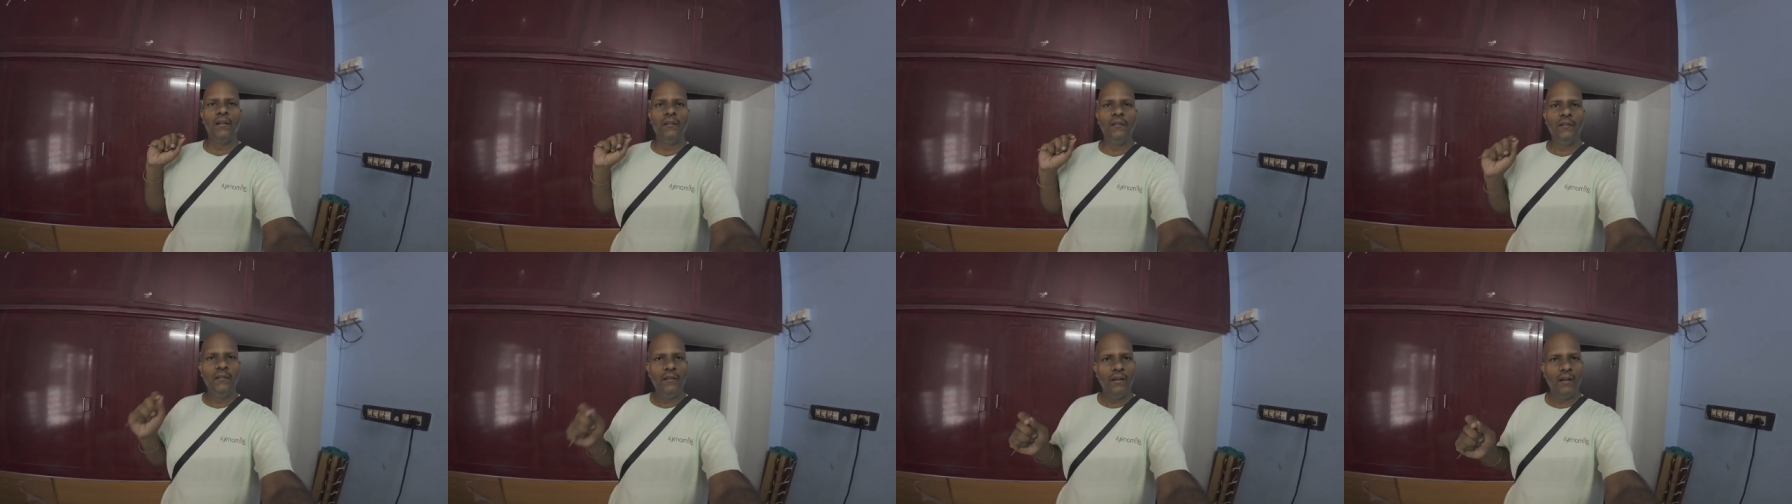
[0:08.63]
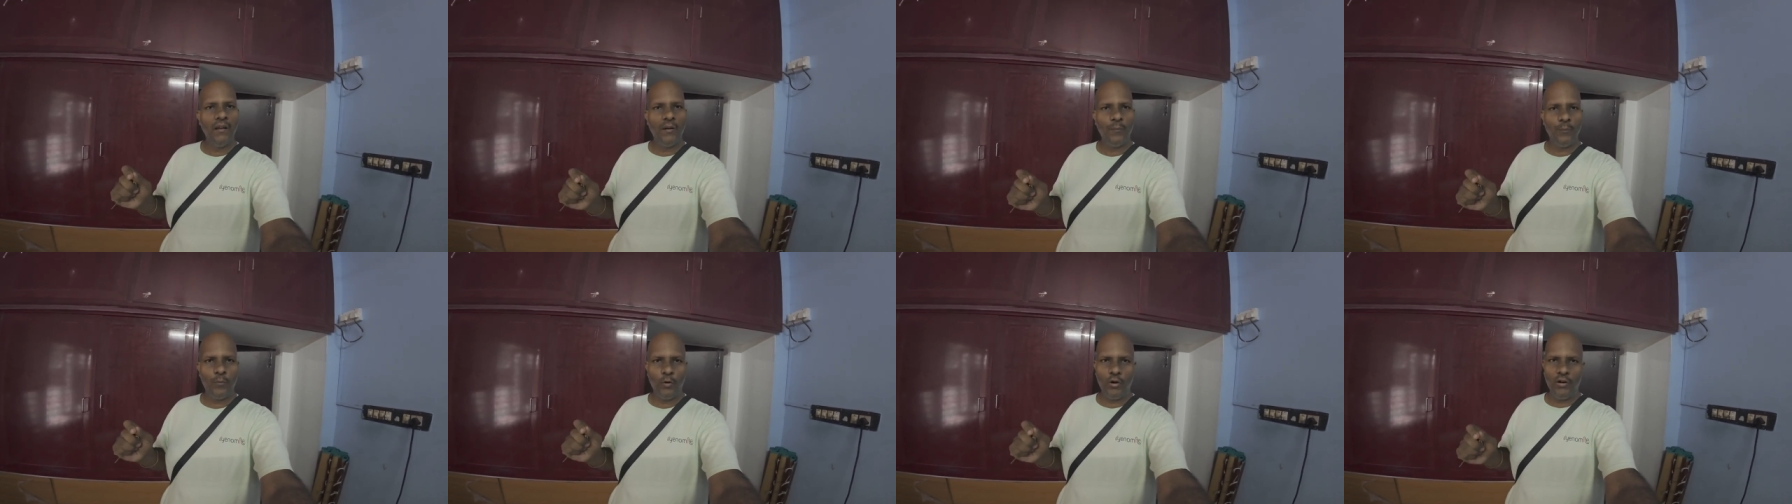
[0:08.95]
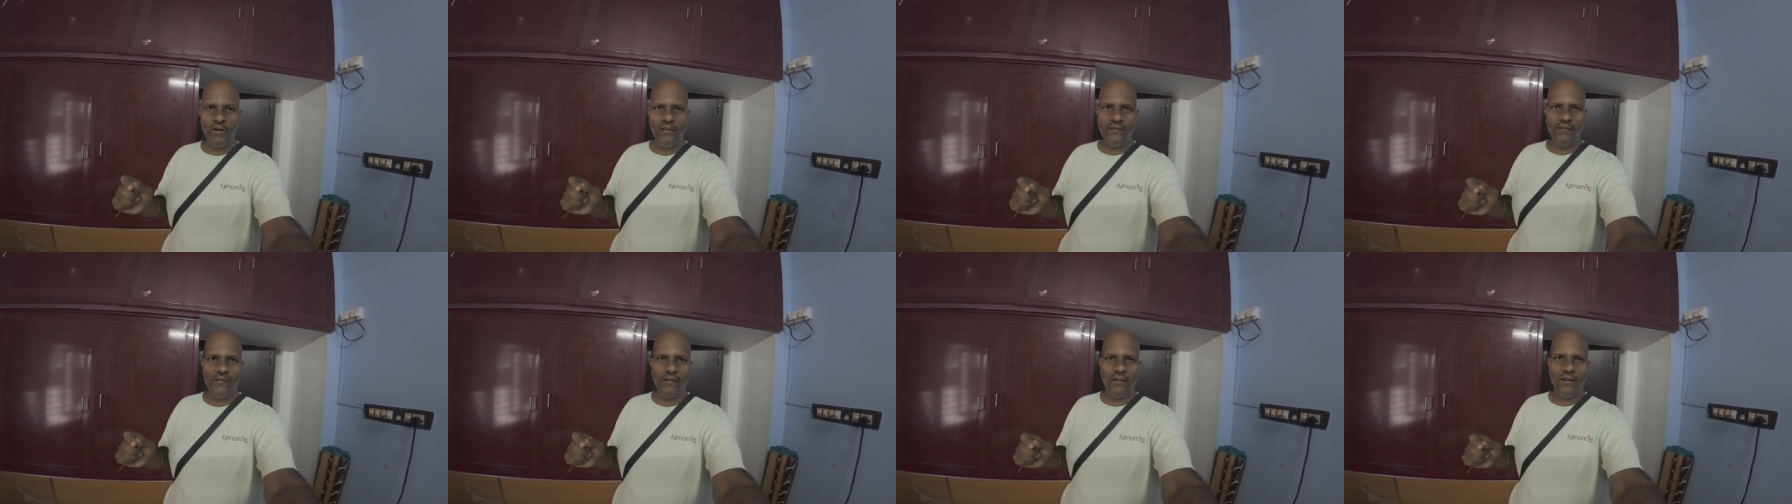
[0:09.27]
Near
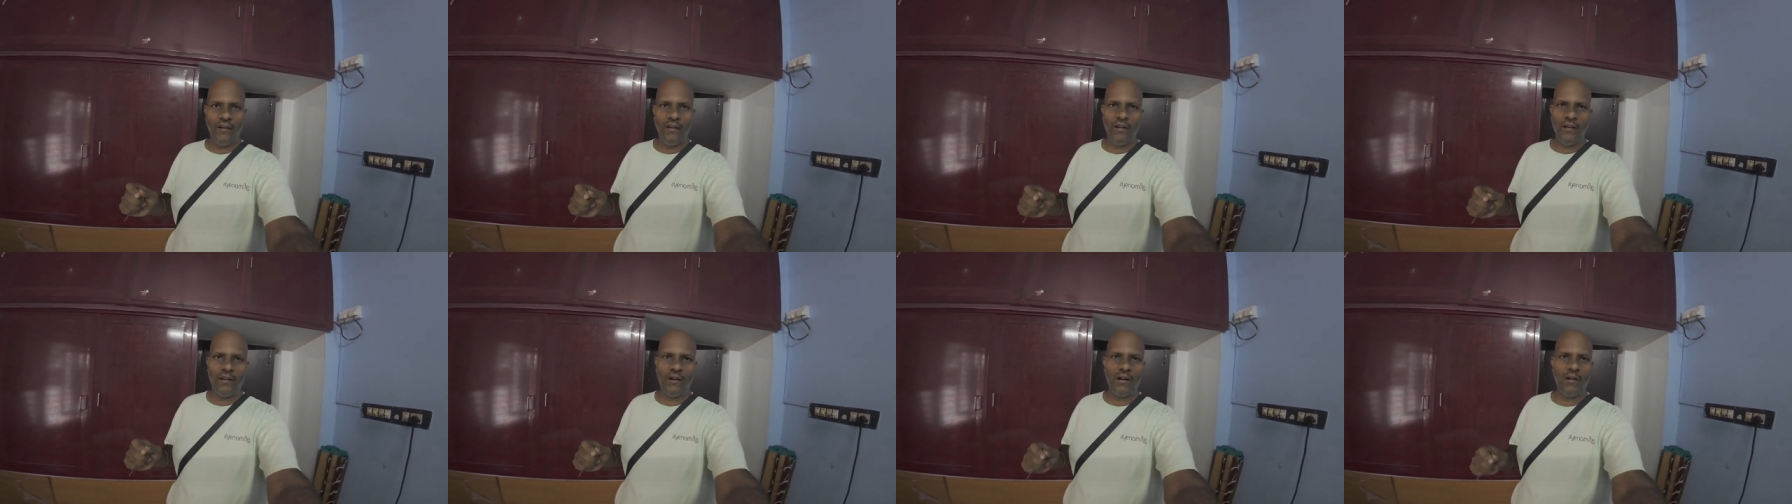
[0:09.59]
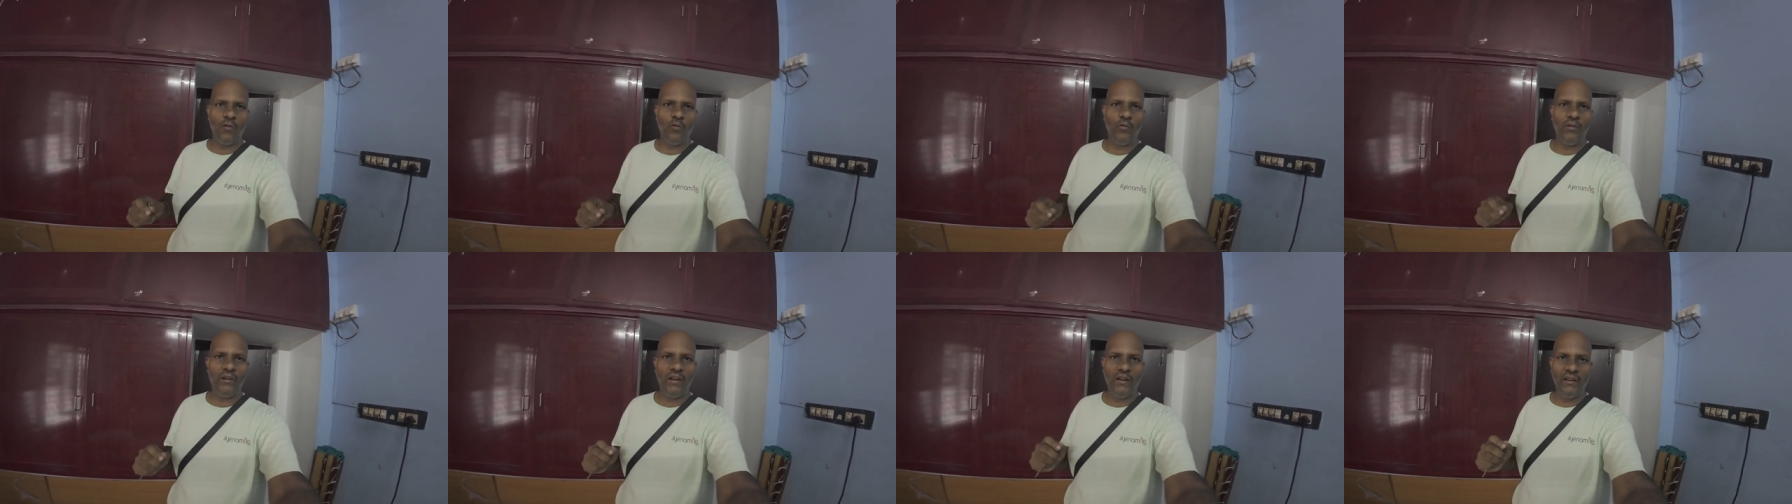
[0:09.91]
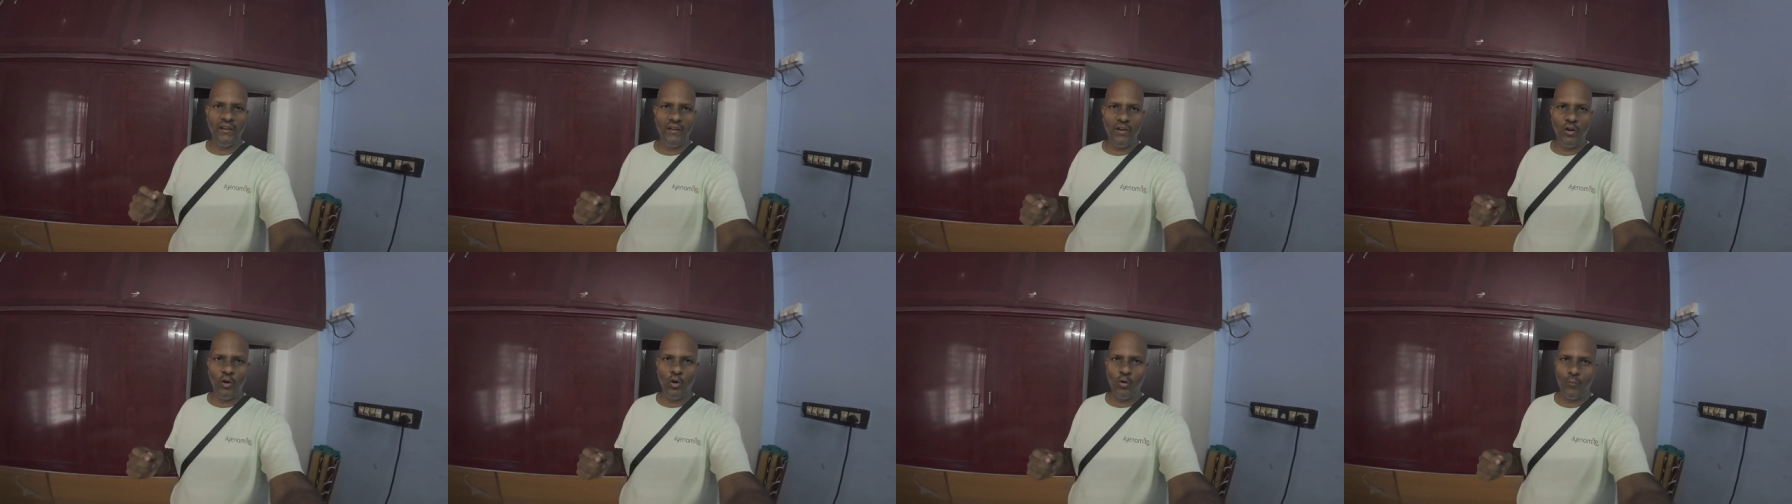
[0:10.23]
Pondicherry, around
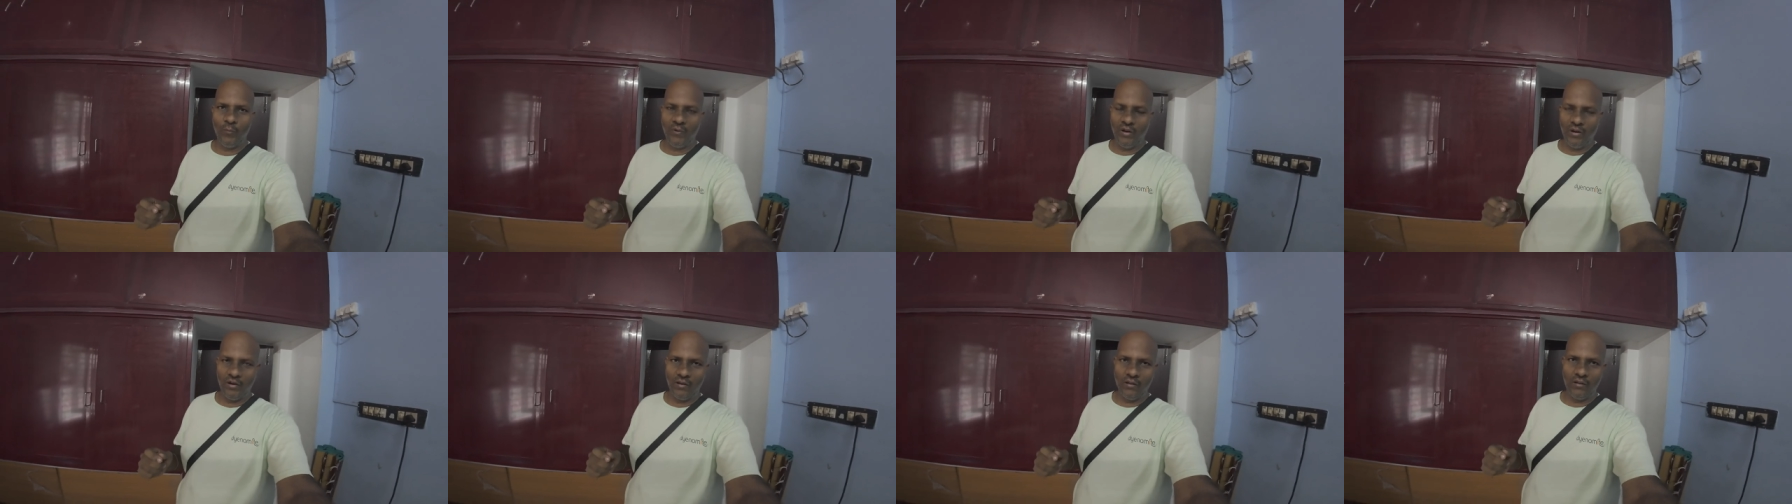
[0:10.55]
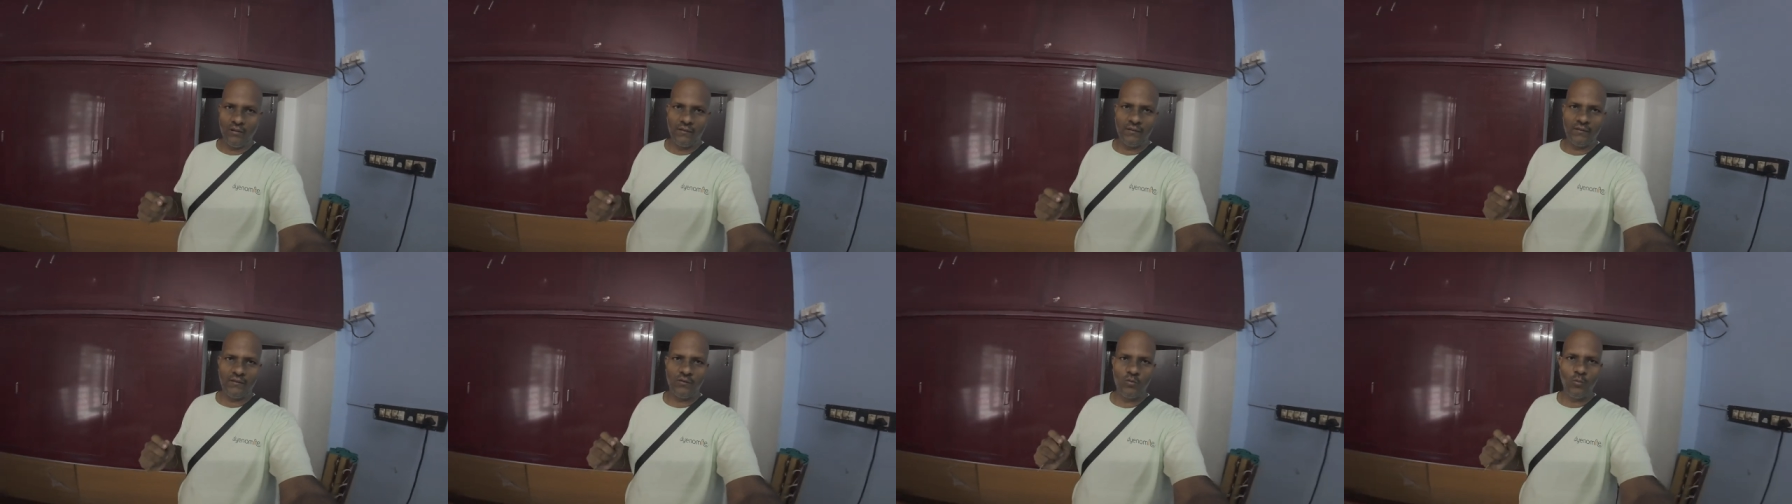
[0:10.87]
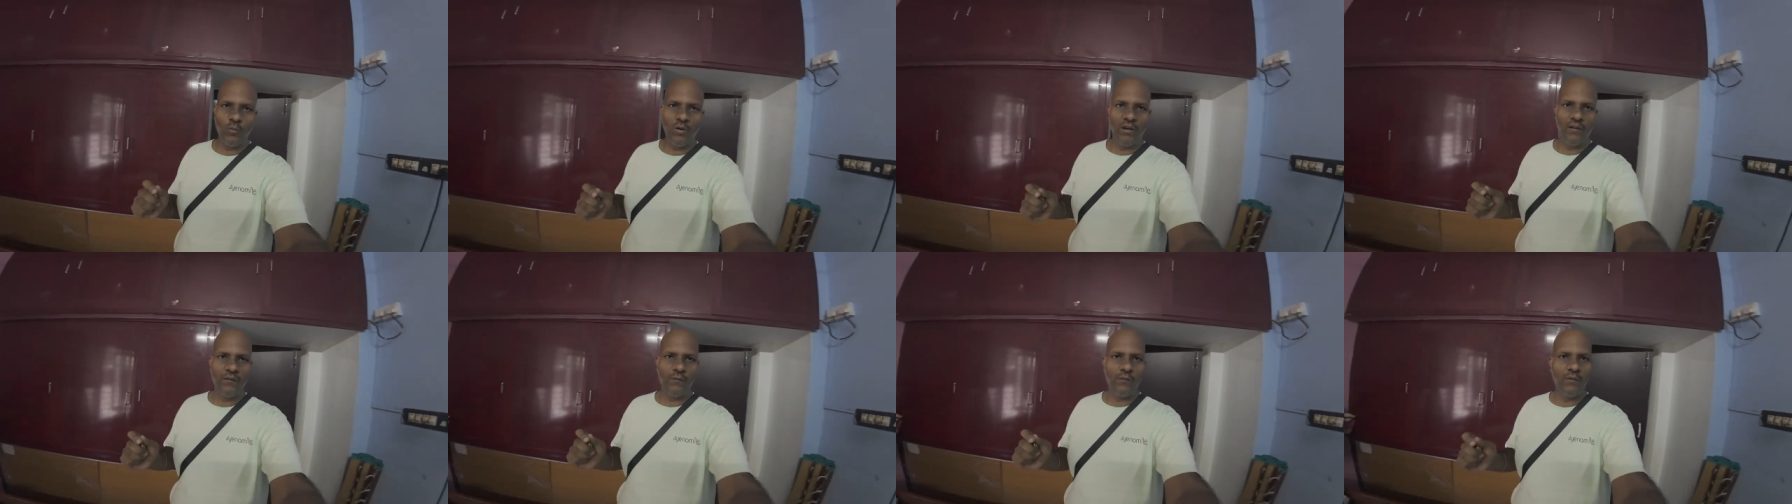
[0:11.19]
10 kilometers
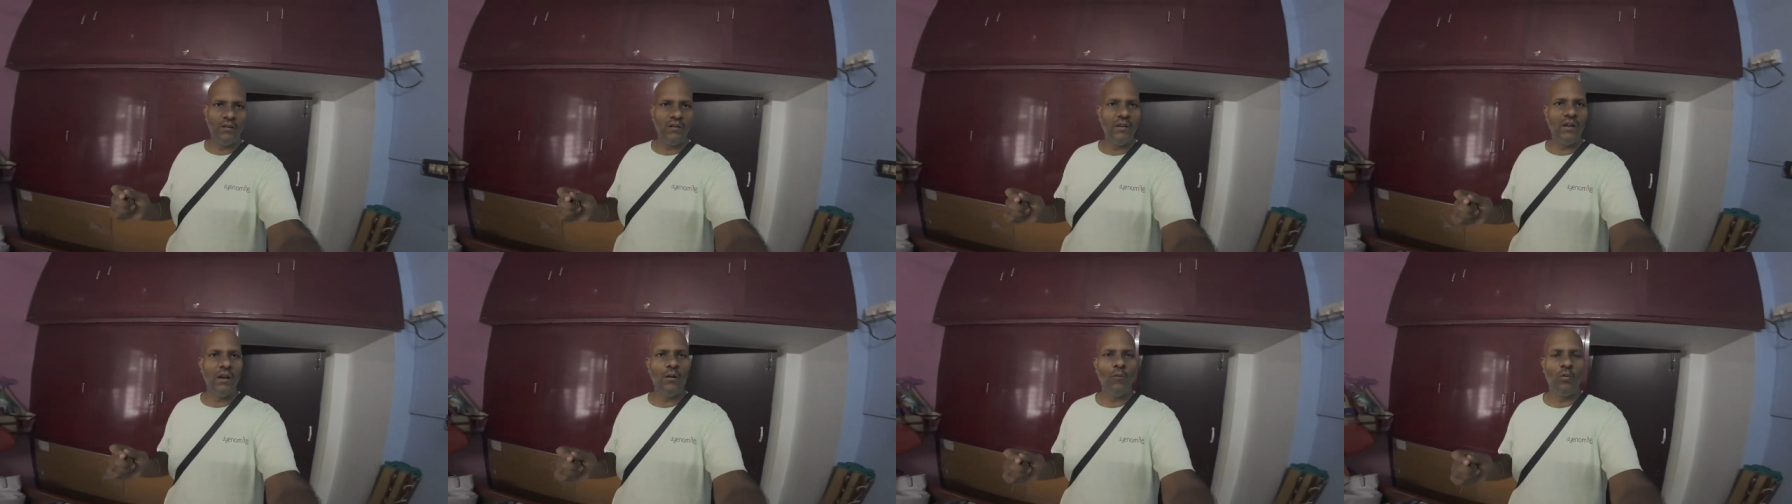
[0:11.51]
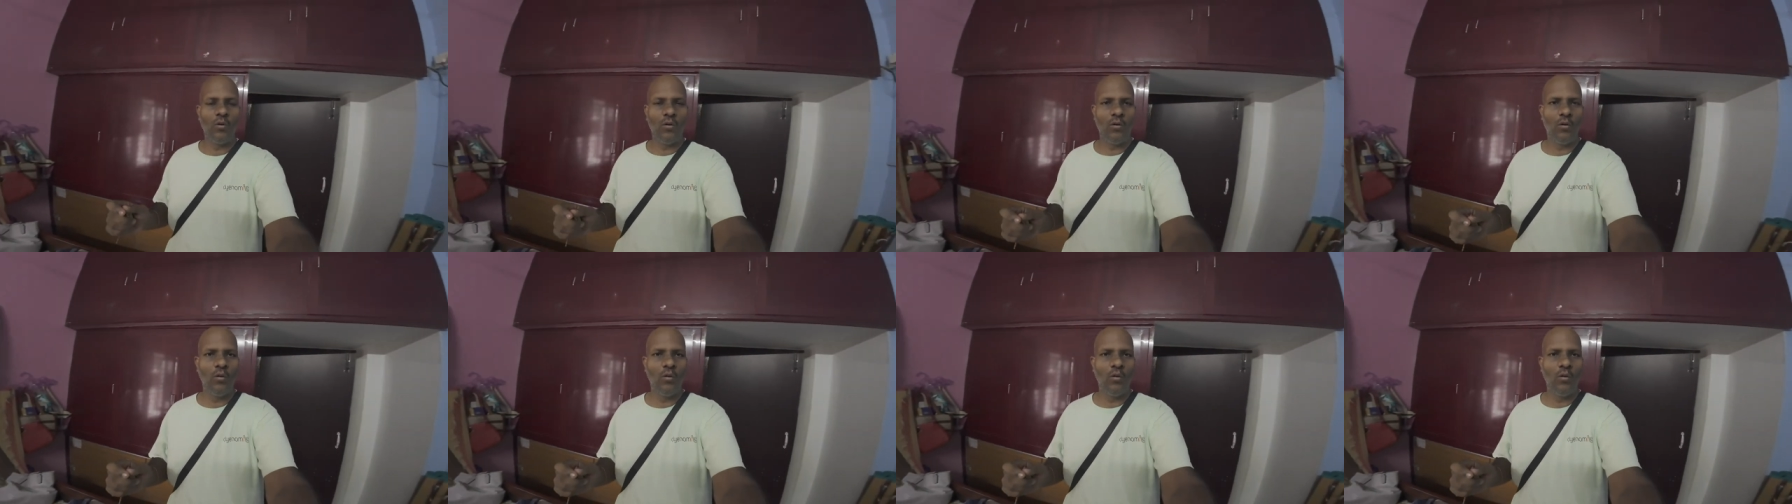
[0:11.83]
towards Vazhudavur